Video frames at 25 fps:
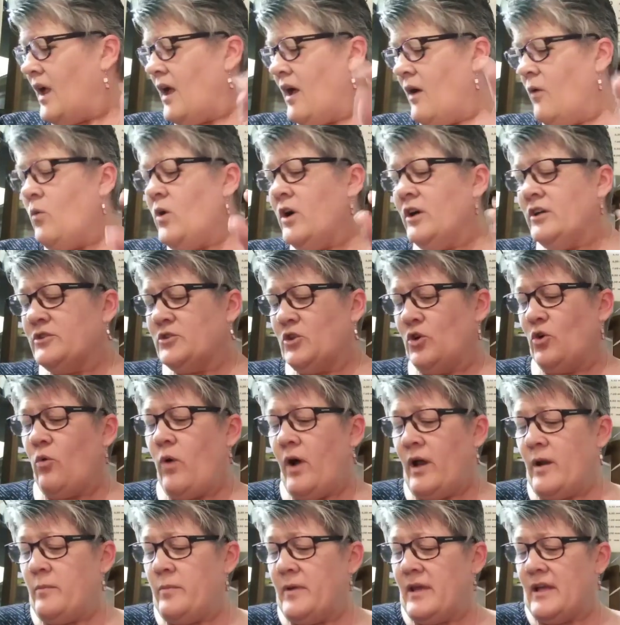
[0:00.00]
I worked
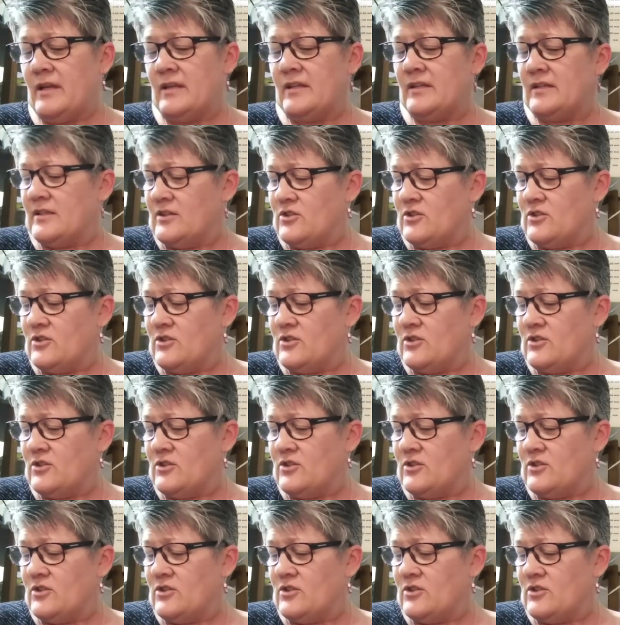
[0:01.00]
quite a bit.